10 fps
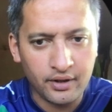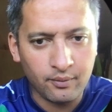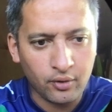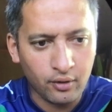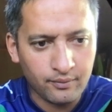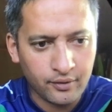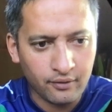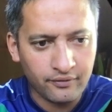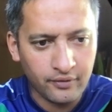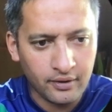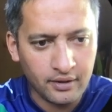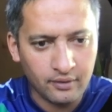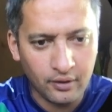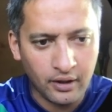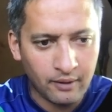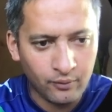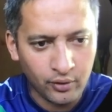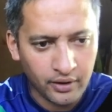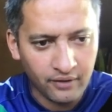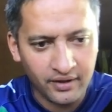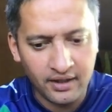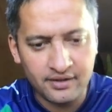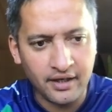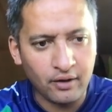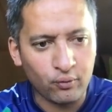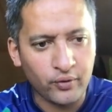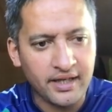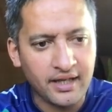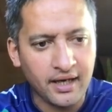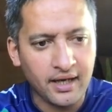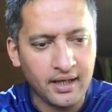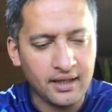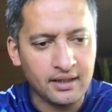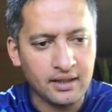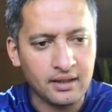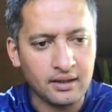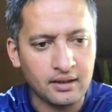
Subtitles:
in a prompt of, looking over here, say reggae,